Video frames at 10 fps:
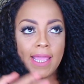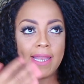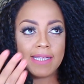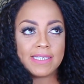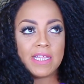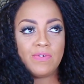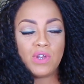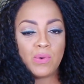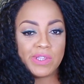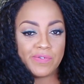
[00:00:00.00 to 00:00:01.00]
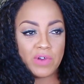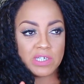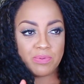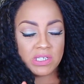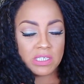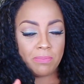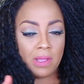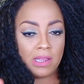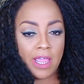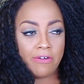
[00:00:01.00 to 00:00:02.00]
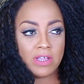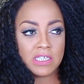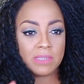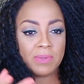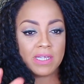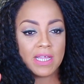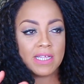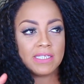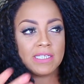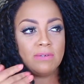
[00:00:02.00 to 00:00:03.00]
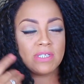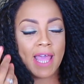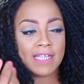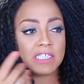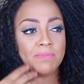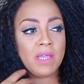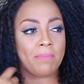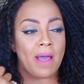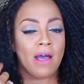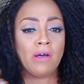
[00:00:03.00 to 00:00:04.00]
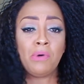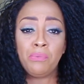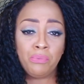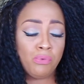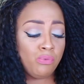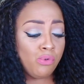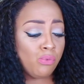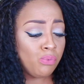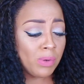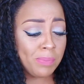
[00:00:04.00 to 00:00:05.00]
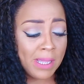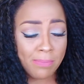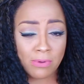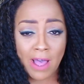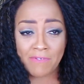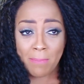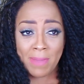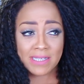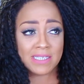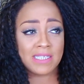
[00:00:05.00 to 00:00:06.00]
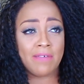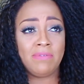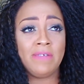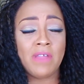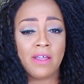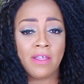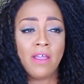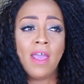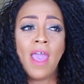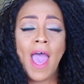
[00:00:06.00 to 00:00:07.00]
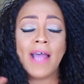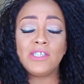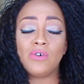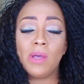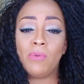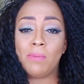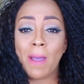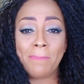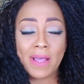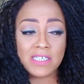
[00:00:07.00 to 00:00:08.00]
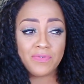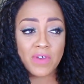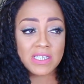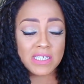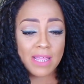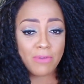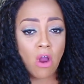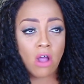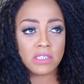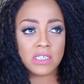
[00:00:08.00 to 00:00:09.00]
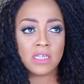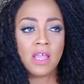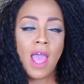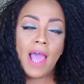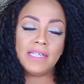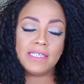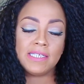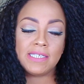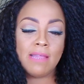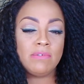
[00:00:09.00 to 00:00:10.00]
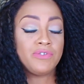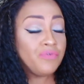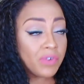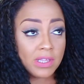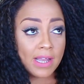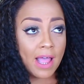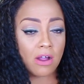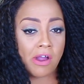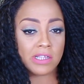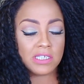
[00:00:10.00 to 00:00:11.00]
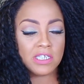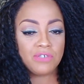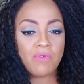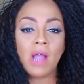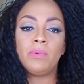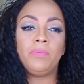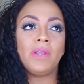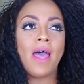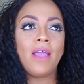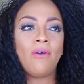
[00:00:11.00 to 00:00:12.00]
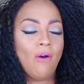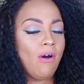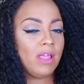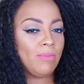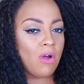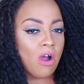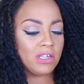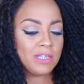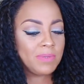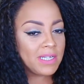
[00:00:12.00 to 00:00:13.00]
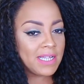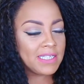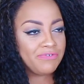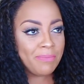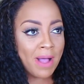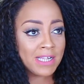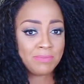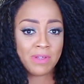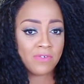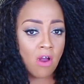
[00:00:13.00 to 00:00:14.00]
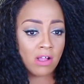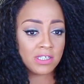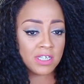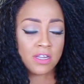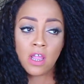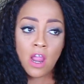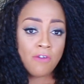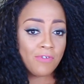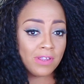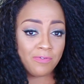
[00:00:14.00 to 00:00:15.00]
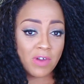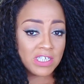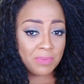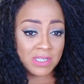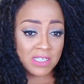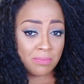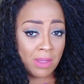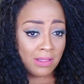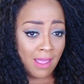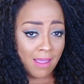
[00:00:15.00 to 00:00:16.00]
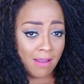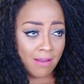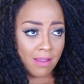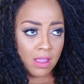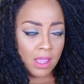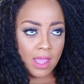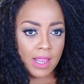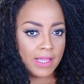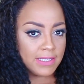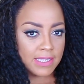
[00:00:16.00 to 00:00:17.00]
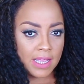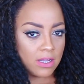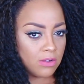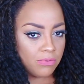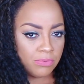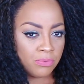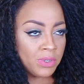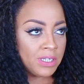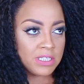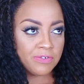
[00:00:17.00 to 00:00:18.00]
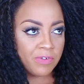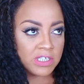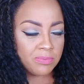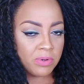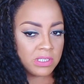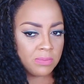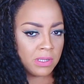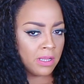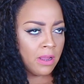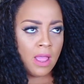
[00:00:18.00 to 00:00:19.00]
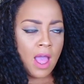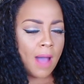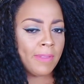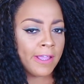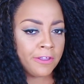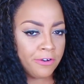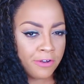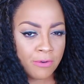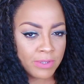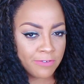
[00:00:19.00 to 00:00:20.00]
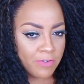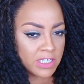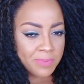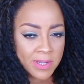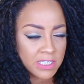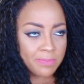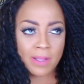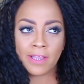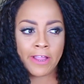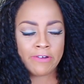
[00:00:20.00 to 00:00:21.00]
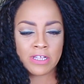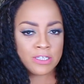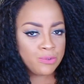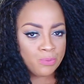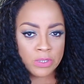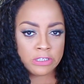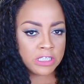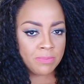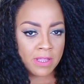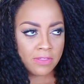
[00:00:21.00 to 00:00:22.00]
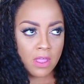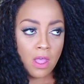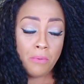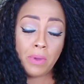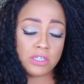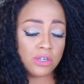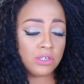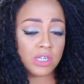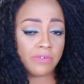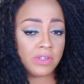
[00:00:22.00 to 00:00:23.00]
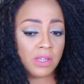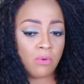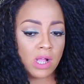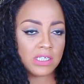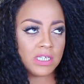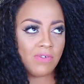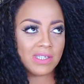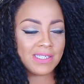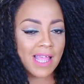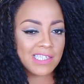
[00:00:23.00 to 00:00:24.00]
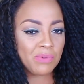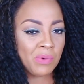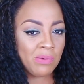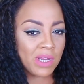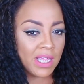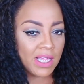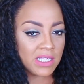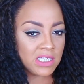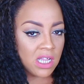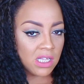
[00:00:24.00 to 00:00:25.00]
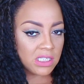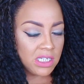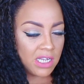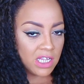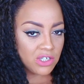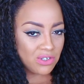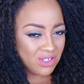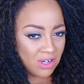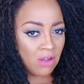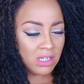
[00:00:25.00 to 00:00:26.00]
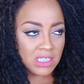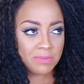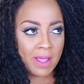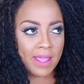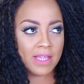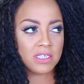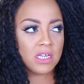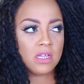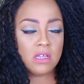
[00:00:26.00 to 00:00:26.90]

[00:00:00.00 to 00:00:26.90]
he doesn't even know what the Fresh Prince of Bel Air is because he was asking me about what people have I met since I've lived out here. I told him one of my best friends named Carlton. I said his name is really not Carlton, it's Robert, but I call him Carlton because he reminds me of Carlton from the Fresh Prince of Bel Air. And he's like, What is the Fresh Prince of Bel Air? I'm like, You don't know what the Fresh Prince of Bel Air is, Will Smith. Well, I told you I really didn't watch TV. I said, That's when we were kids, young teenagers, you know, because he's my age.